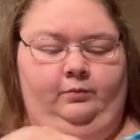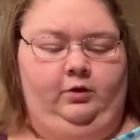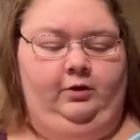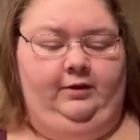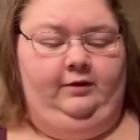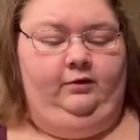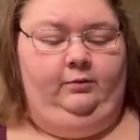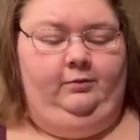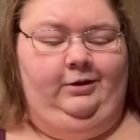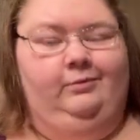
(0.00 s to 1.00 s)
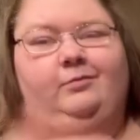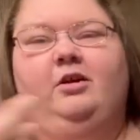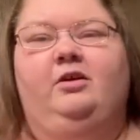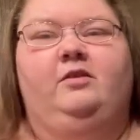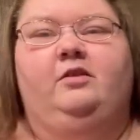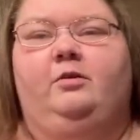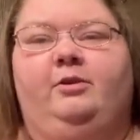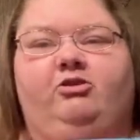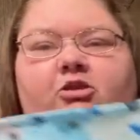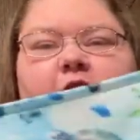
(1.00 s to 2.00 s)
Okay, this one, well, I'll insert a
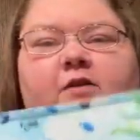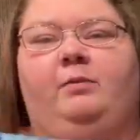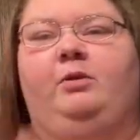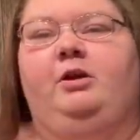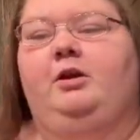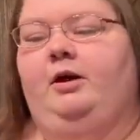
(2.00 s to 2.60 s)
picture because I printed it